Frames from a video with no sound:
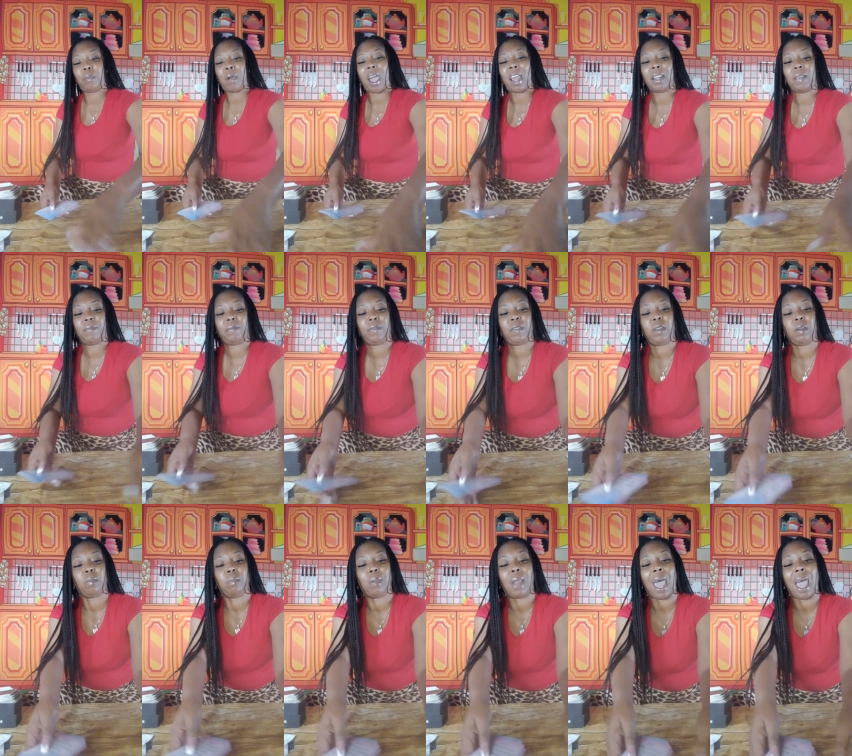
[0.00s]
probably
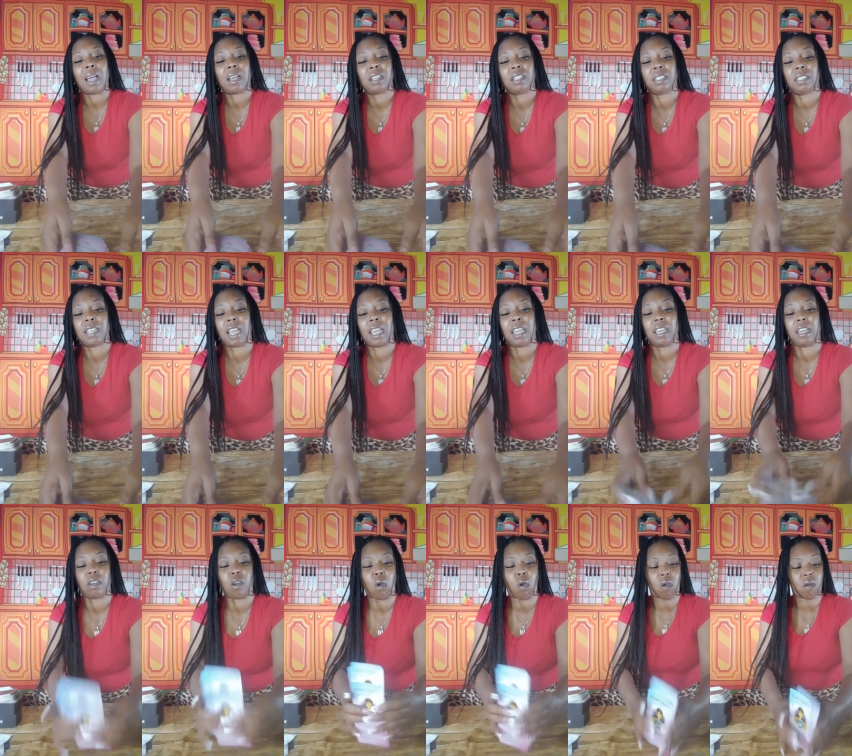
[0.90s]
feel blocked because they
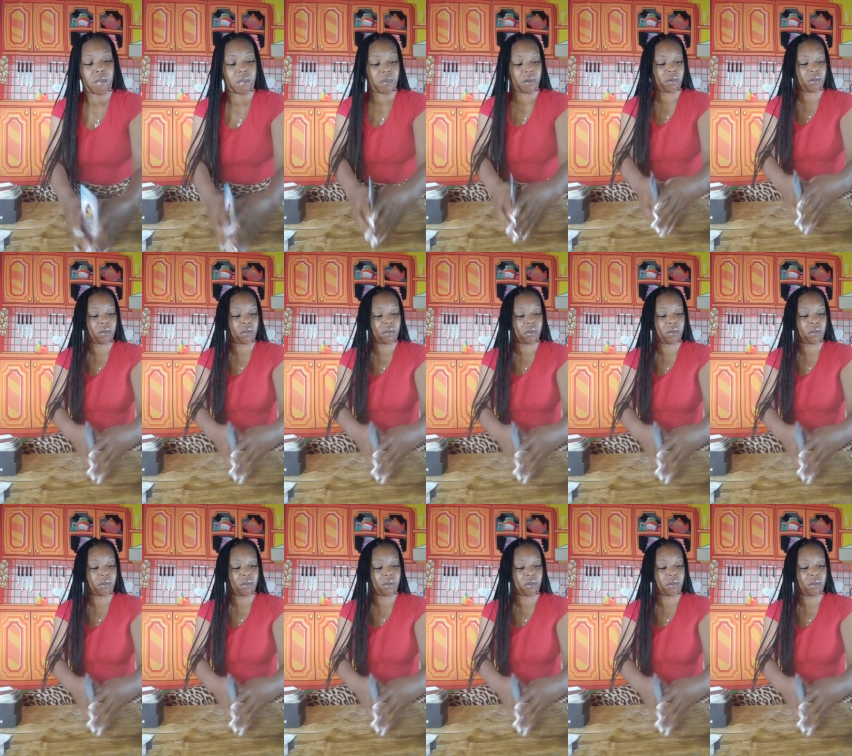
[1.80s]
ain't calling.